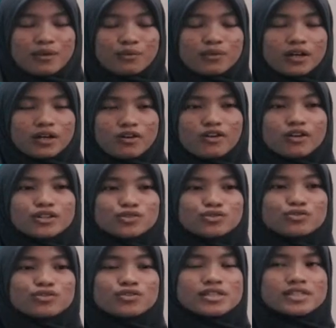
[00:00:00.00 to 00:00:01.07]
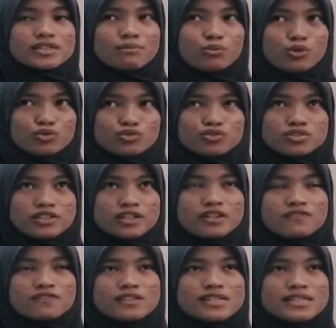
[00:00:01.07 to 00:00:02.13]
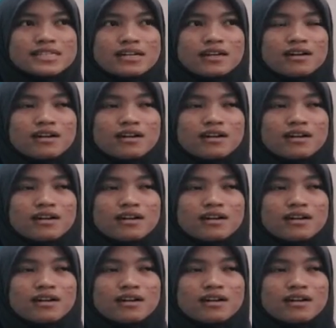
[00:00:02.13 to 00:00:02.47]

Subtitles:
We are going to use motor drivers